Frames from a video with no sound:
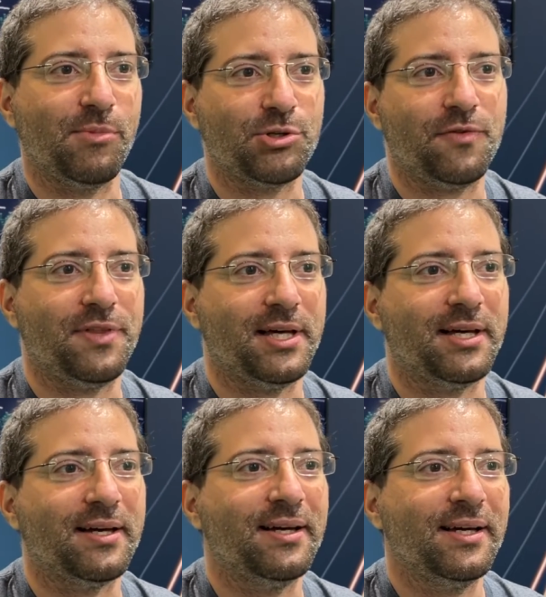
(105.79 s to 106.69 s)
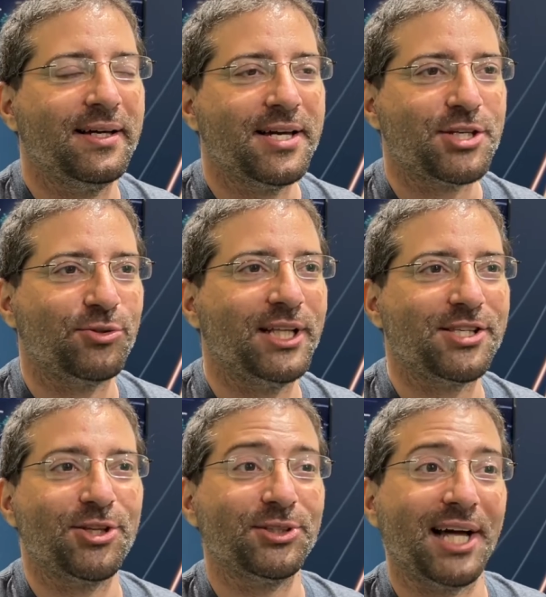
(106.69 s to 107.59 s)
Most of the
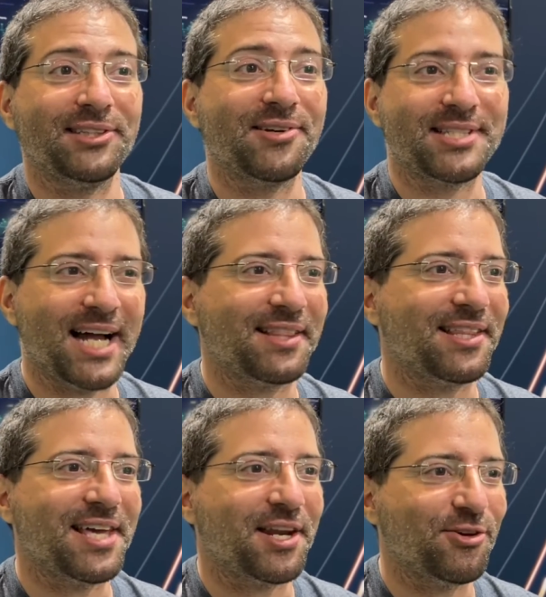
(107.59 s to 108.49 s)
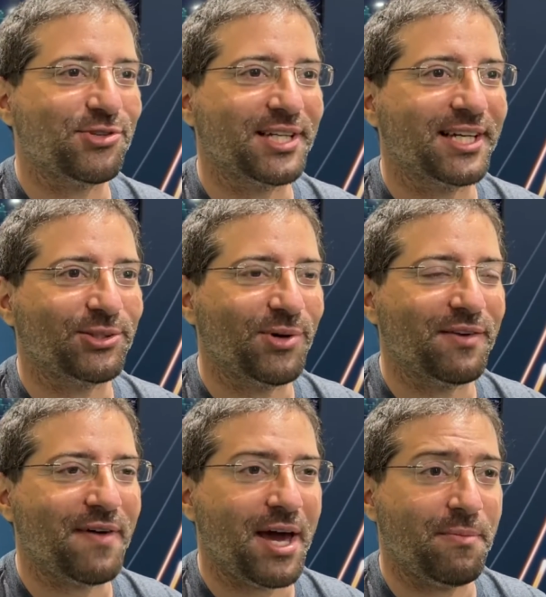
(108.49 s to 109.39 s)
students don't understand that they are using two
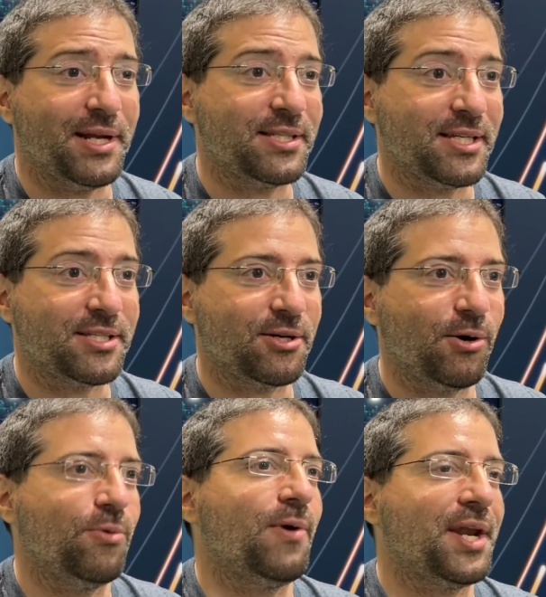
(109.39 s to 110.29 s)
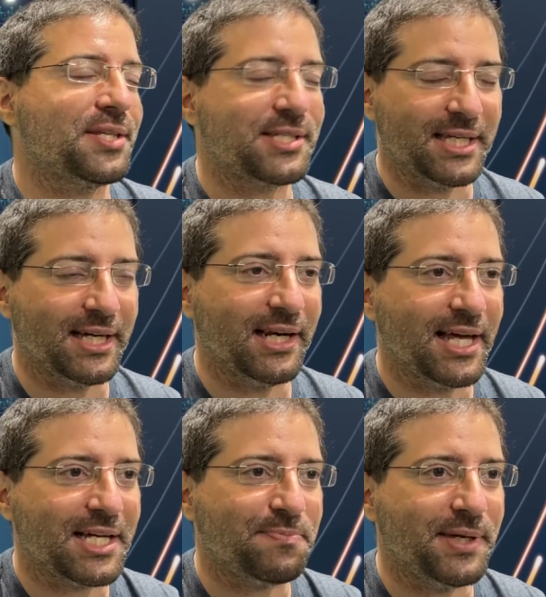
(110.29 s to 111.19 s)
environments. It's all one single
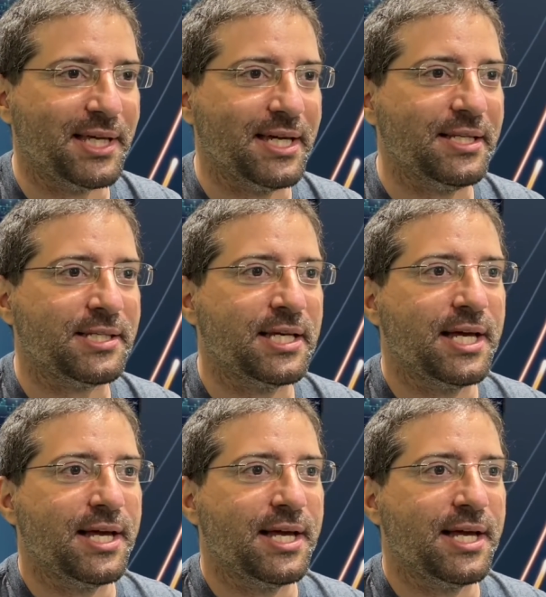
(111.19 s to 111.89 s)
experience.